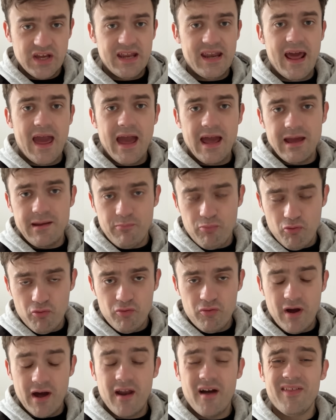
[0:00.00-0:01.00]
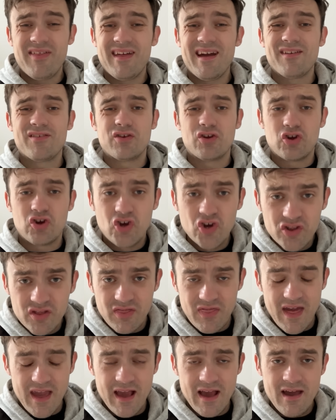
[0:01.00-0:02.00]
in April. And I think that's a good
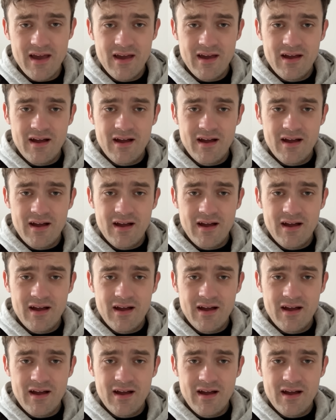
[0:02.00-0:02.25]
thing.